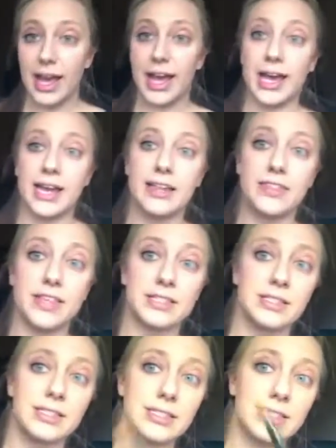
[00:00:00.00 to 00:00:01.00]
And
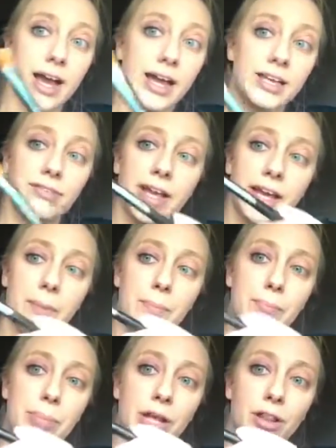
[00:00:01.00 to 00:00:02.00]
this is kind of like a
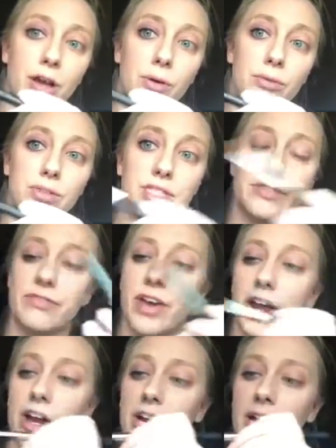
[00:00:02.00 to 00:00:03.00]
pillow. It's
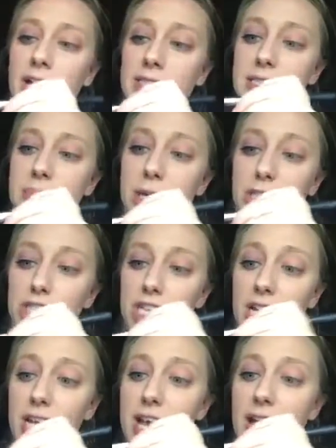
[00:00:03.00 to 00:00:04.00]
very
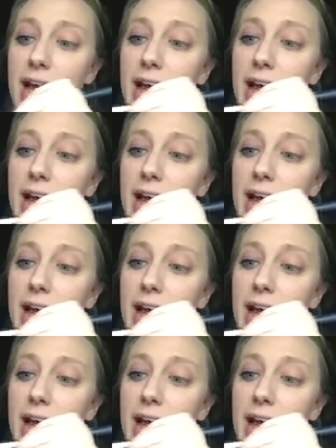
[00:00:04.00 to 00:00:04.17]
spongy.